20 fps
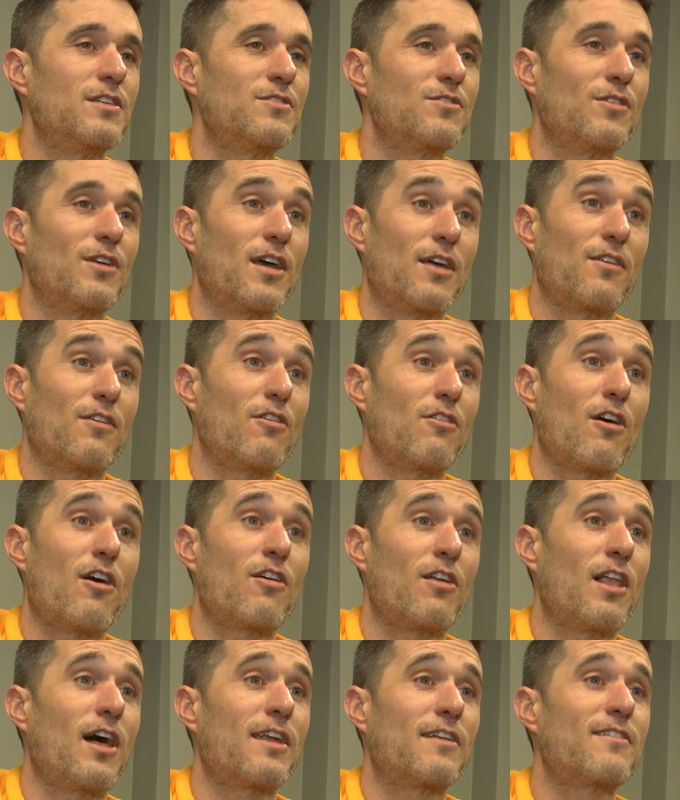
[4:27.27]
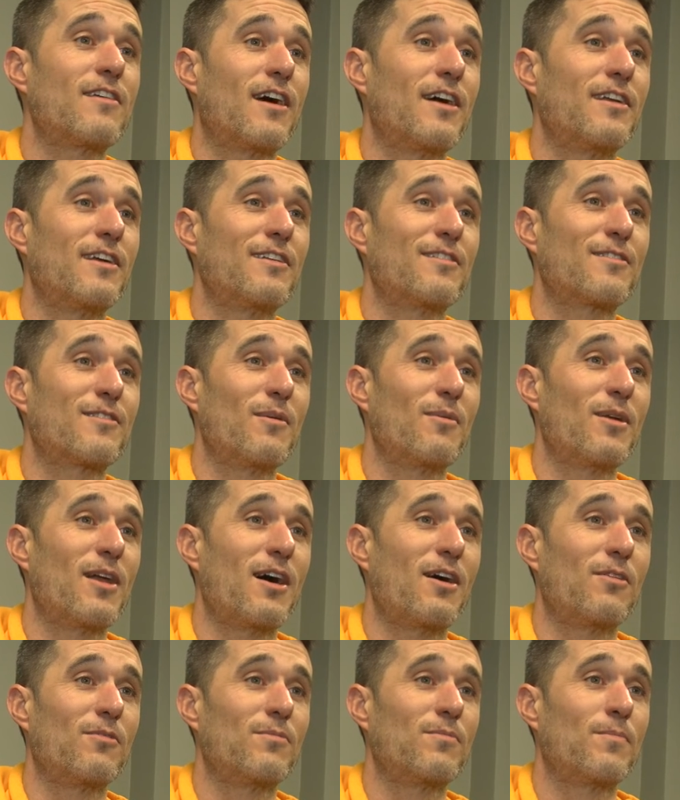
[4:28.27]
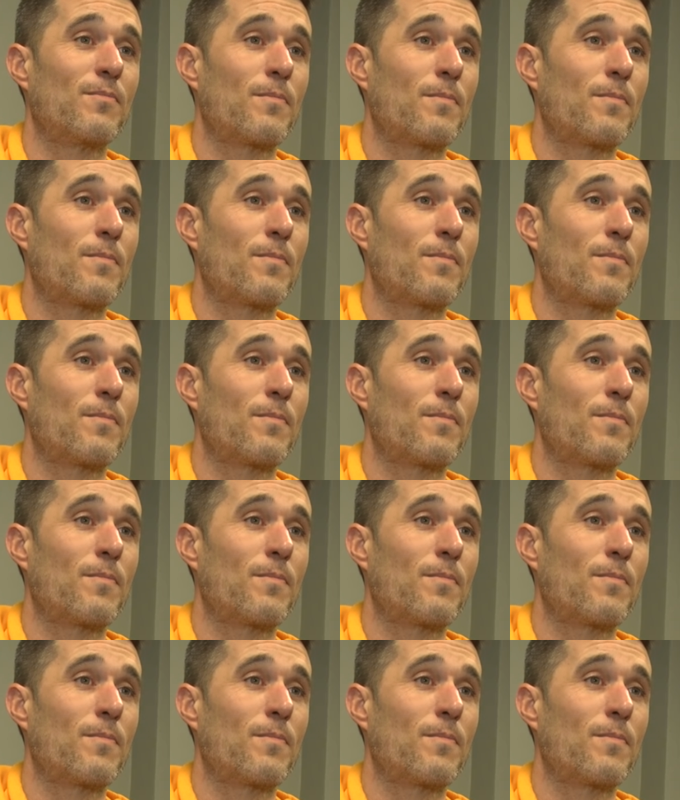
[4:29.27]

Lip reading: So, yeah, there are a lot of tight ends coming out.